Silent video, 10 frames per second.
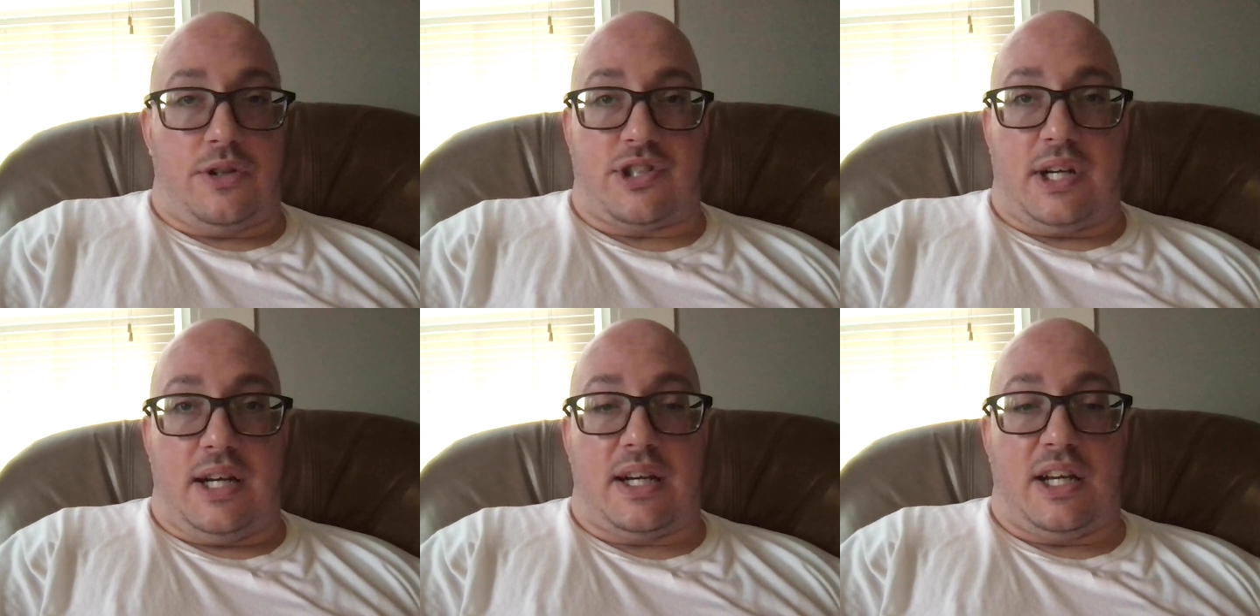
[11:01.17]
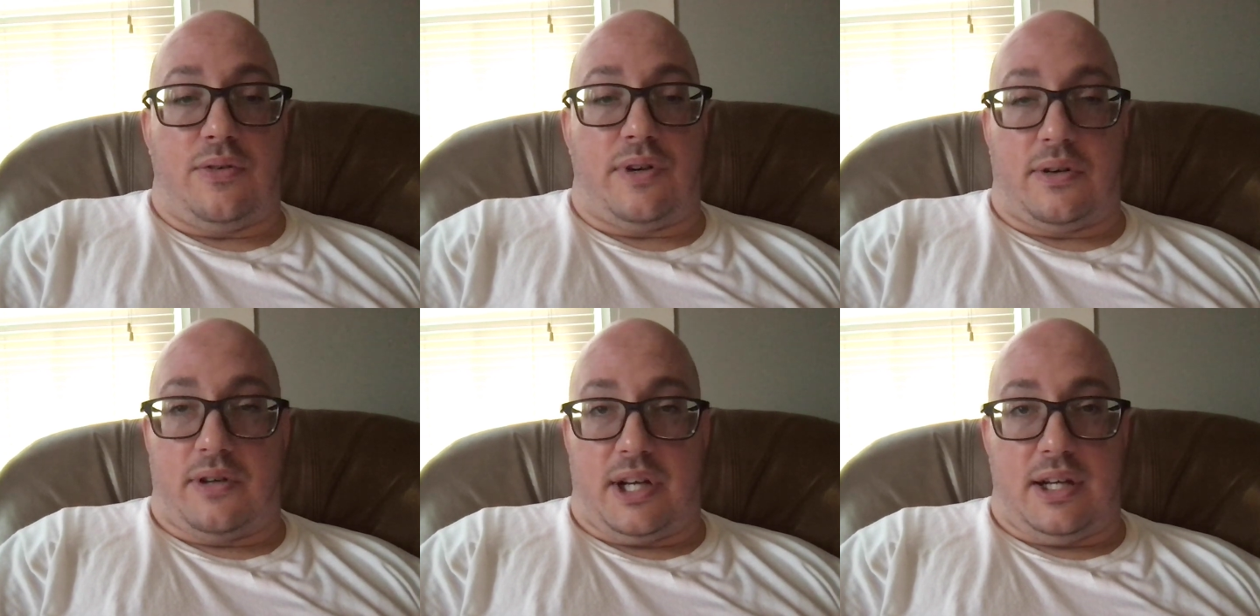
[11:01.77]
sheet and you
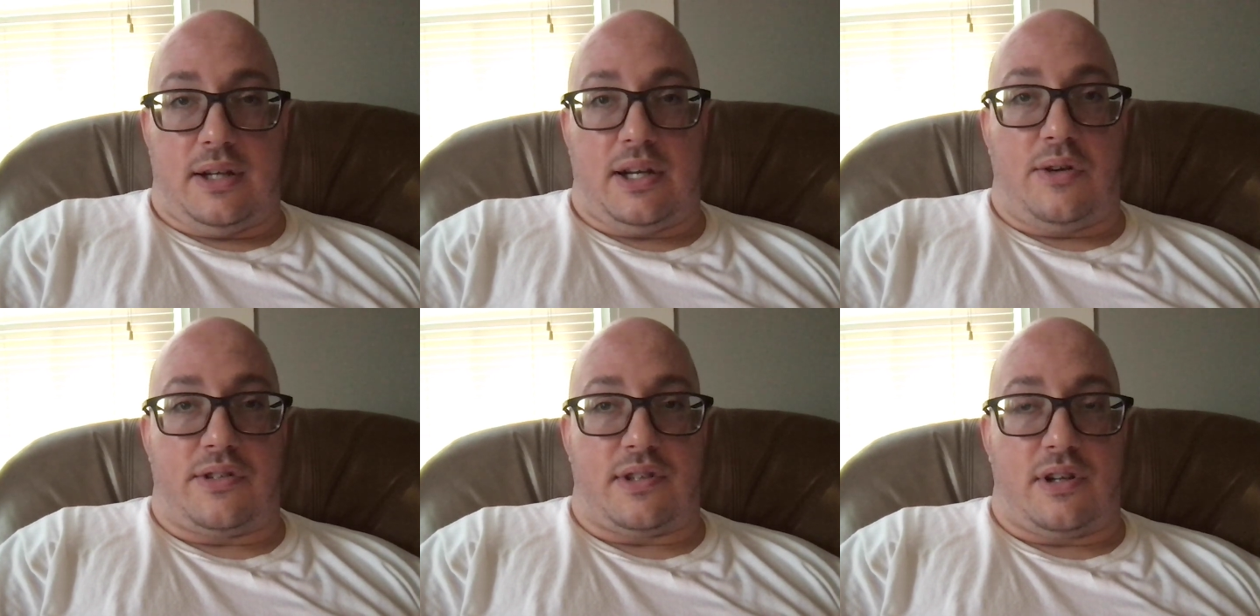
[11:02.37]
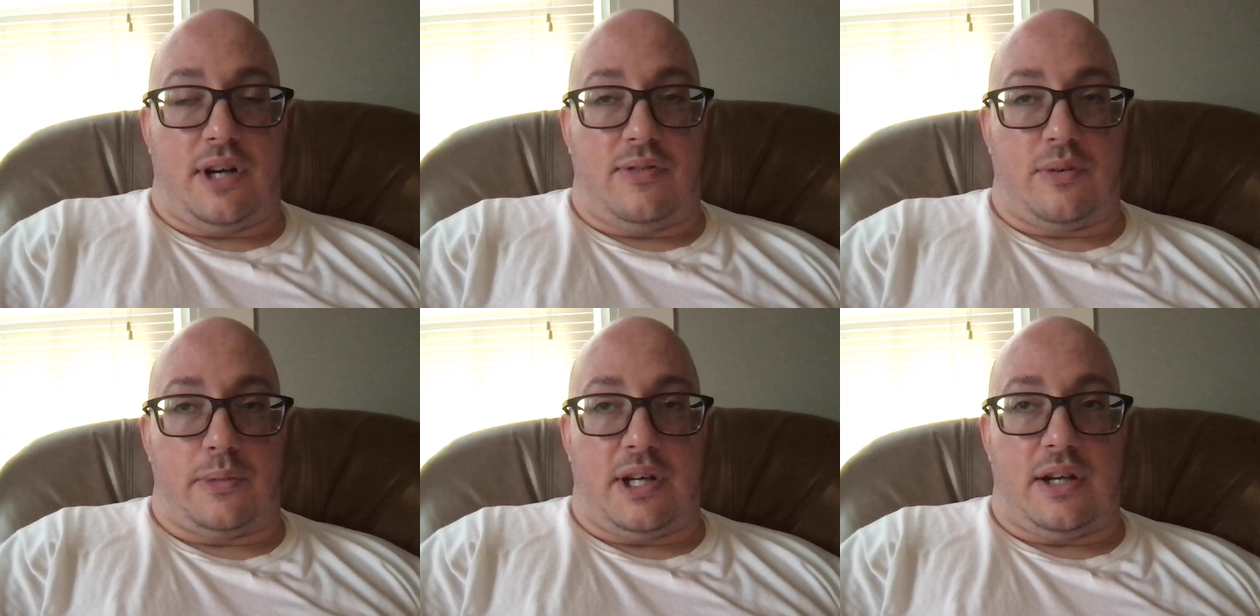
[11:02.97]
fill it in and you study from
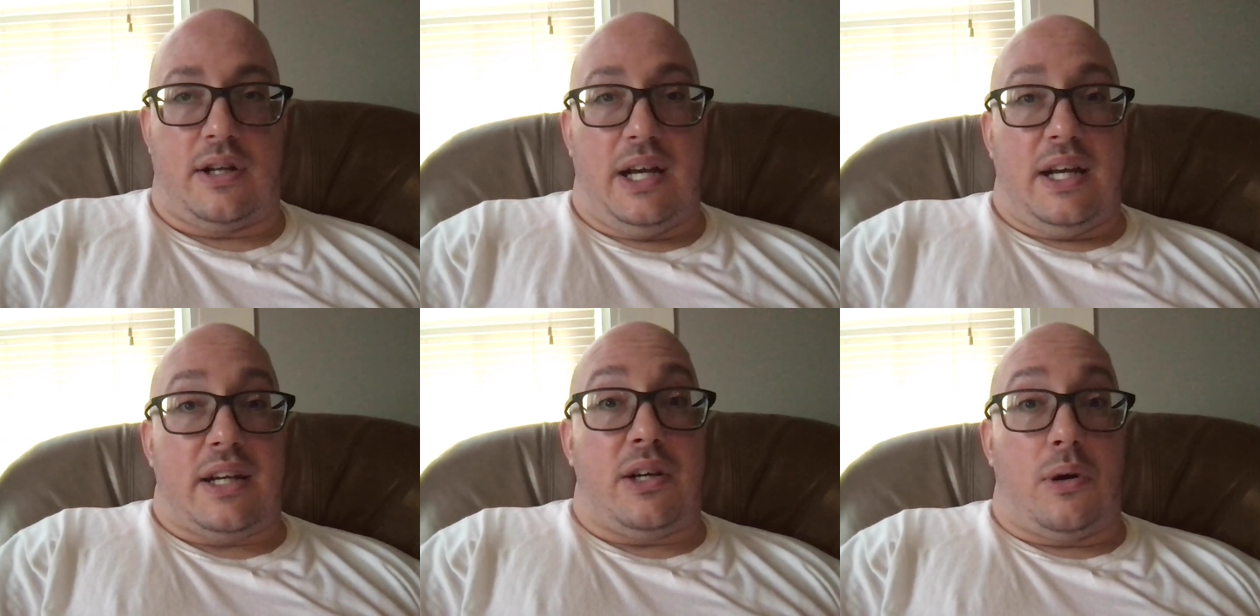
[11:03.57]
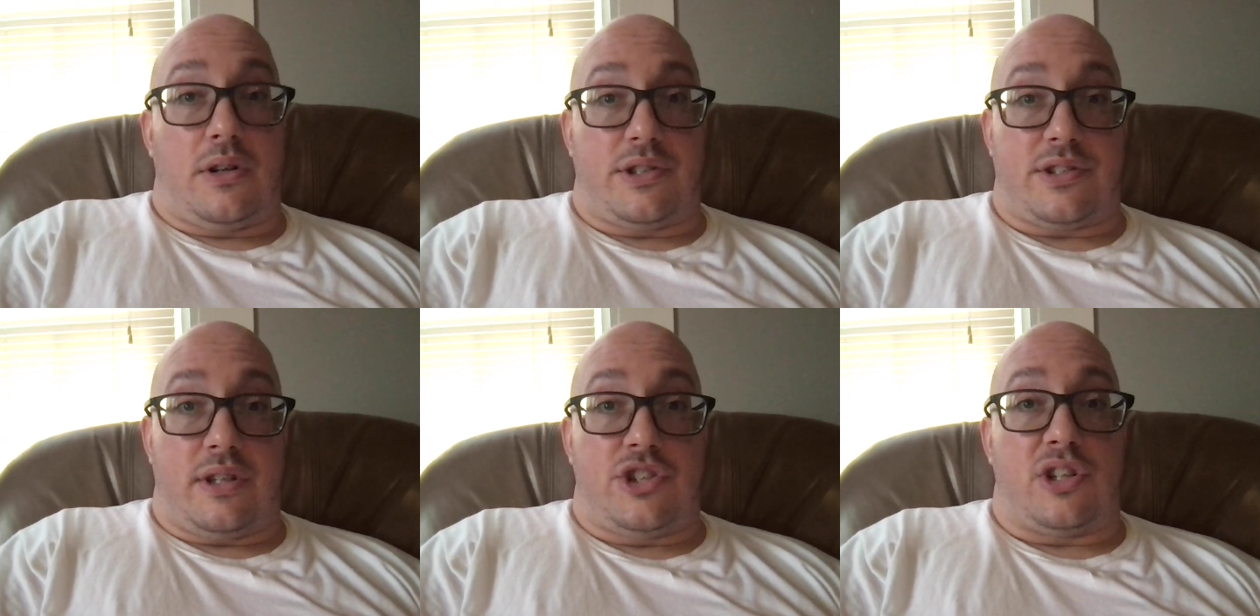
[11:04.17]
that, you
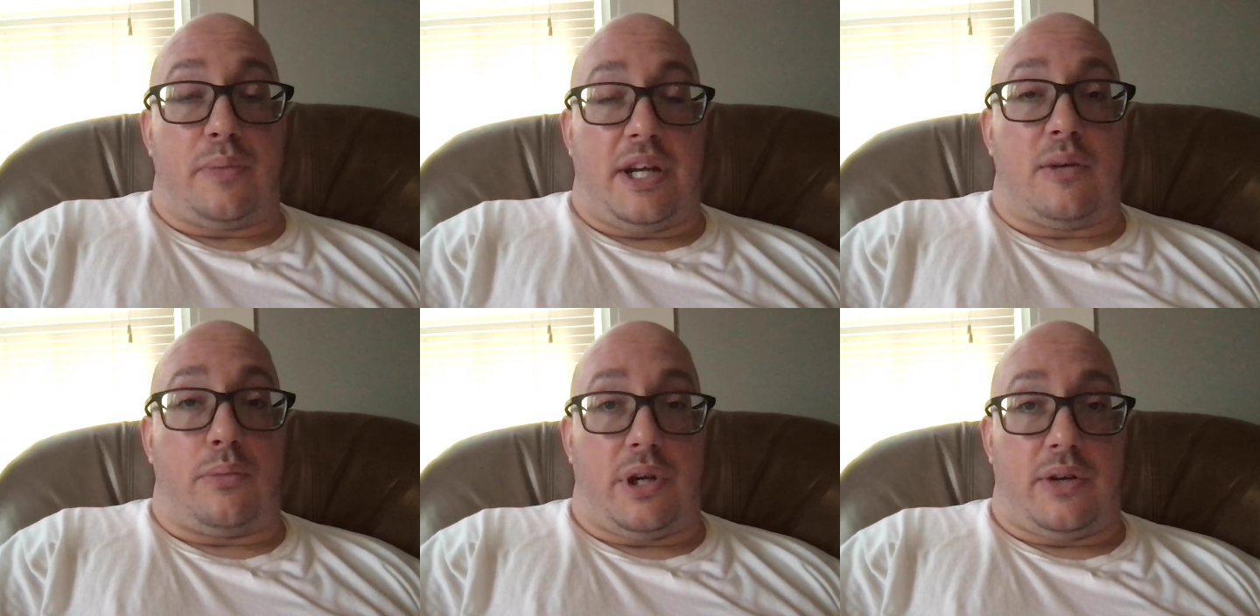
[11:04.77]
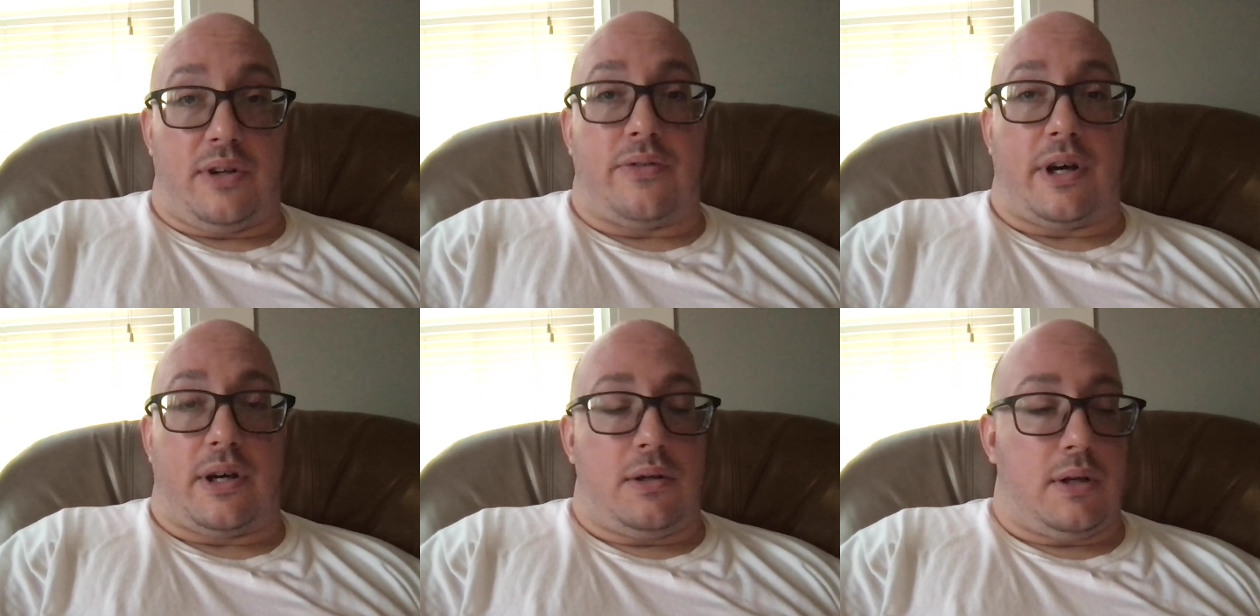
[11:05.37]
honestly should be completely
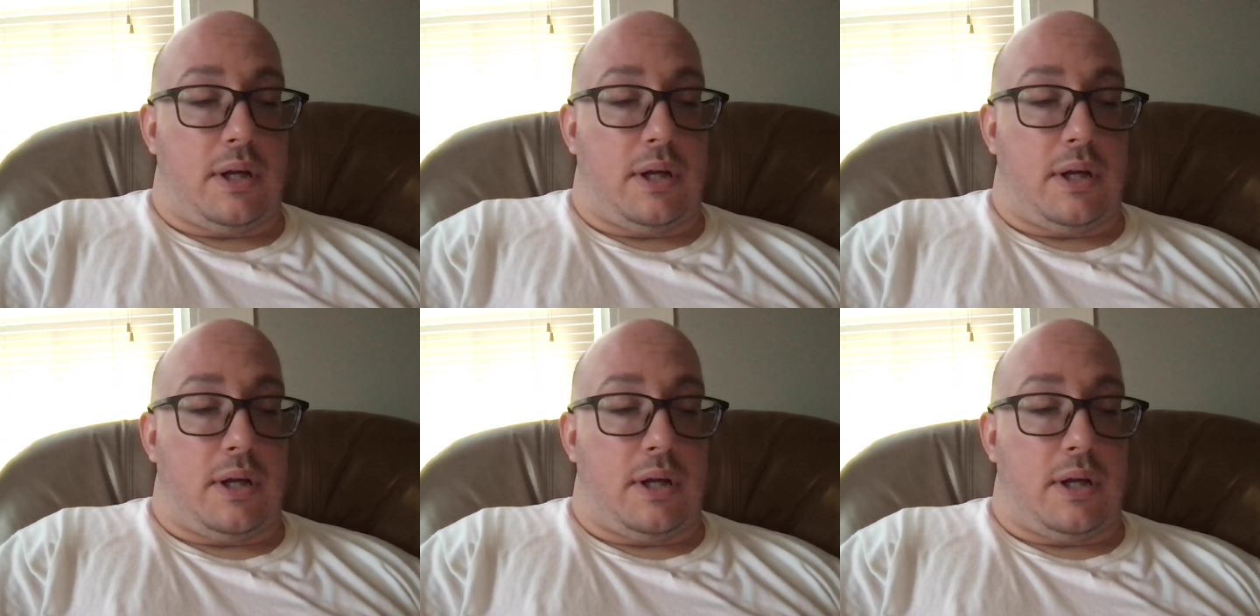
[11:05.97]
fine.